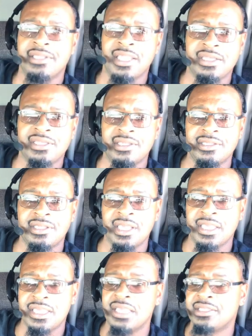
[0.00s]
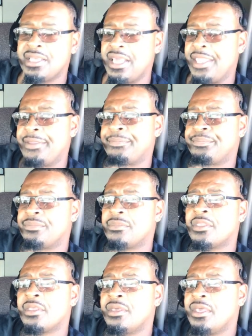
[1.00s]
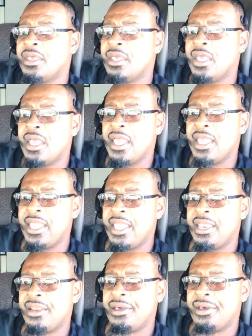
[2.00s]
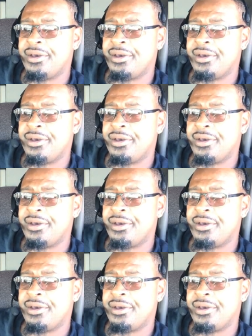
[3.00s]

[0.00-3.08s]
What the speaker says: deductions yesterday, and